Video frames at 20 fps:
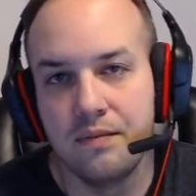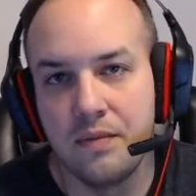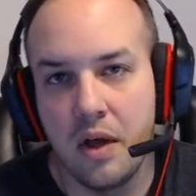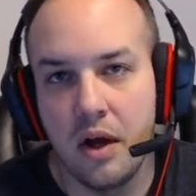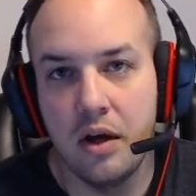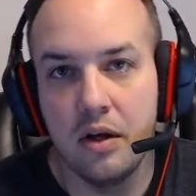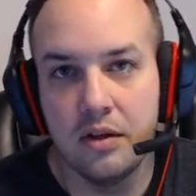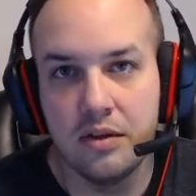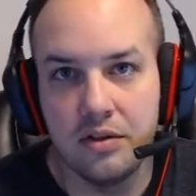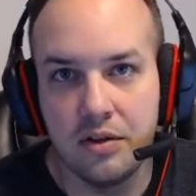
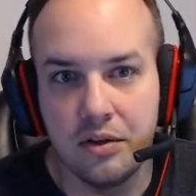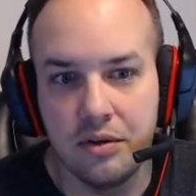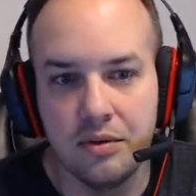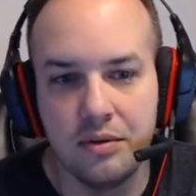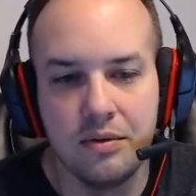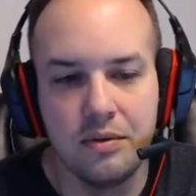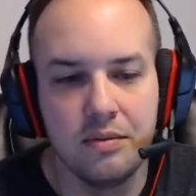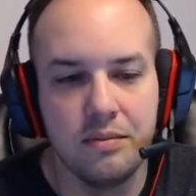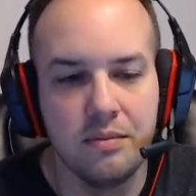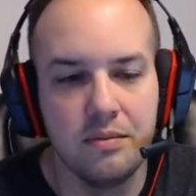also
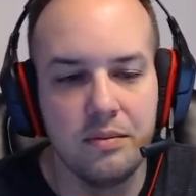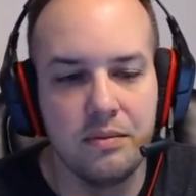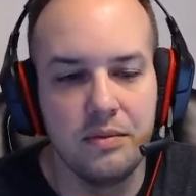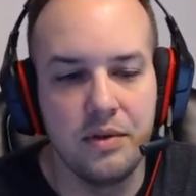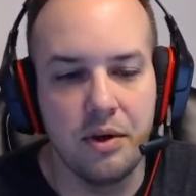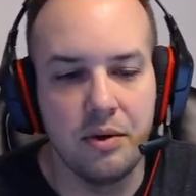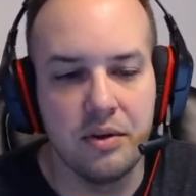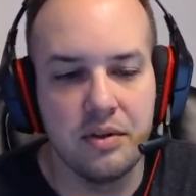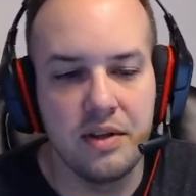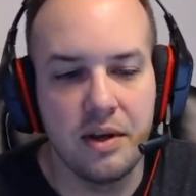
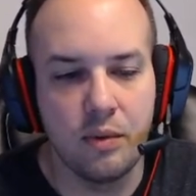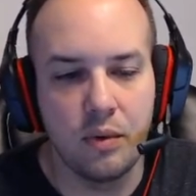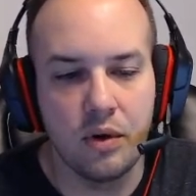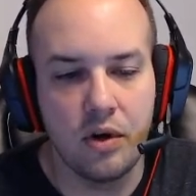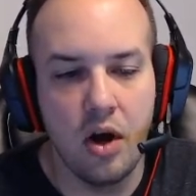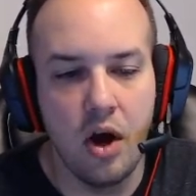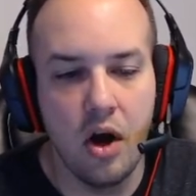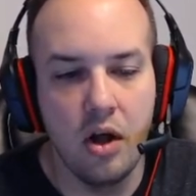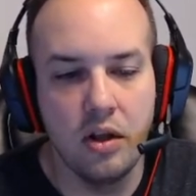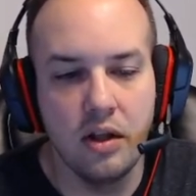notice that we're
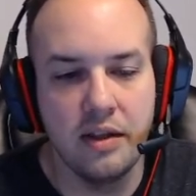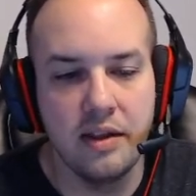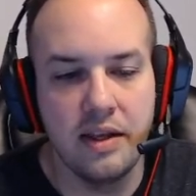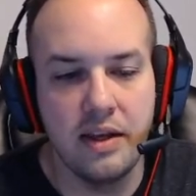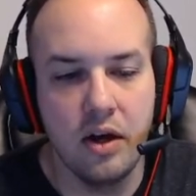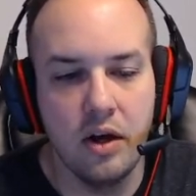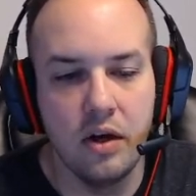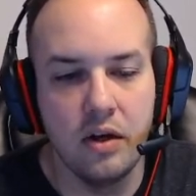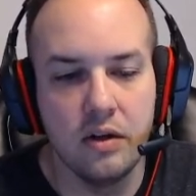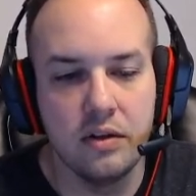calling the
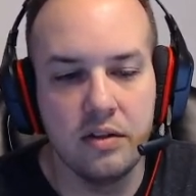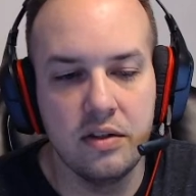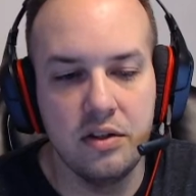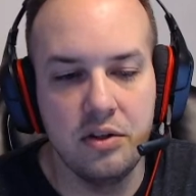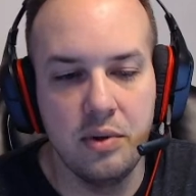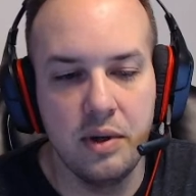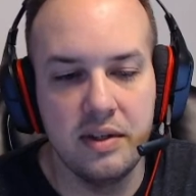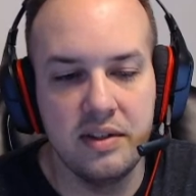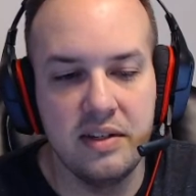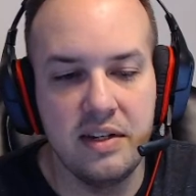alt
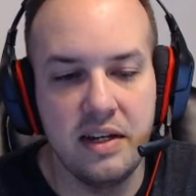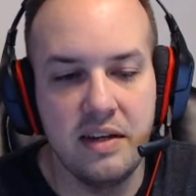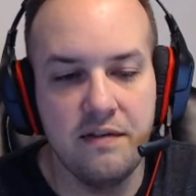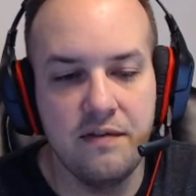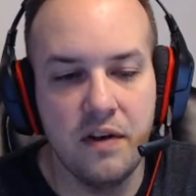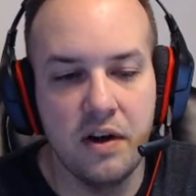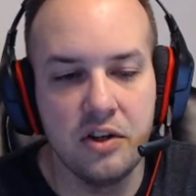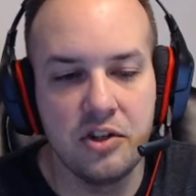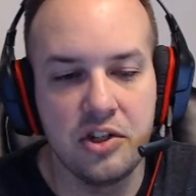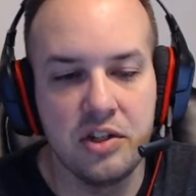USD
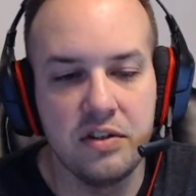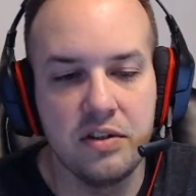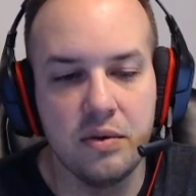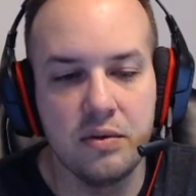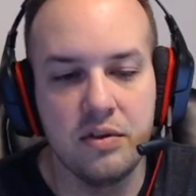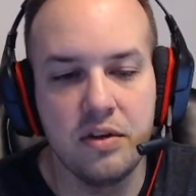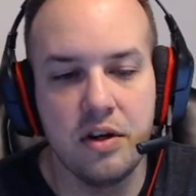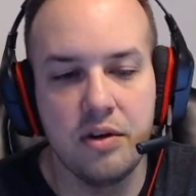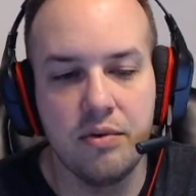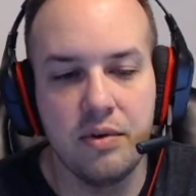function, so it's
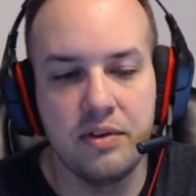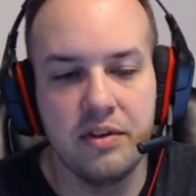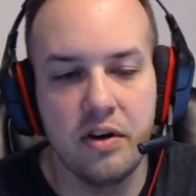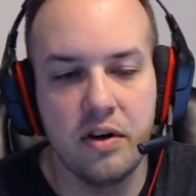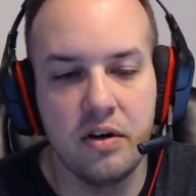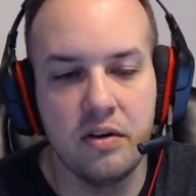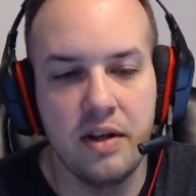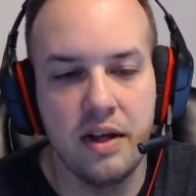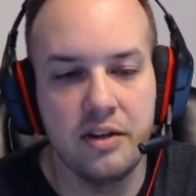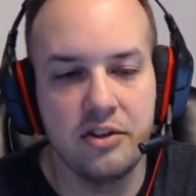going to
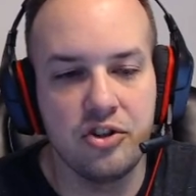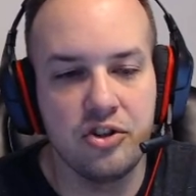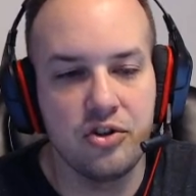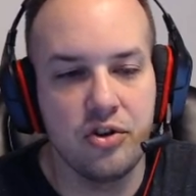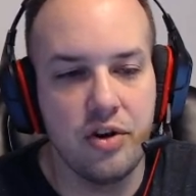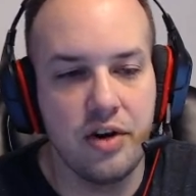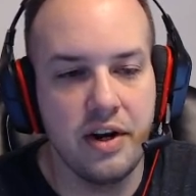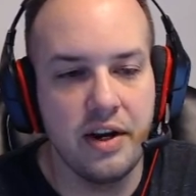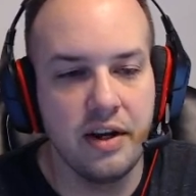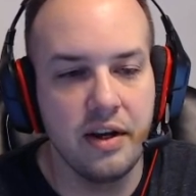return that
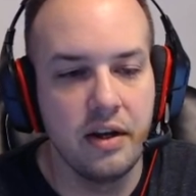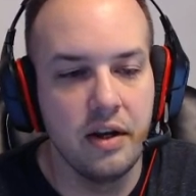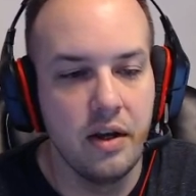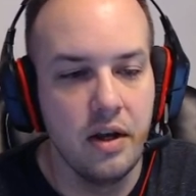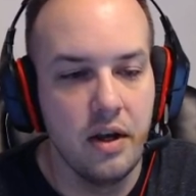string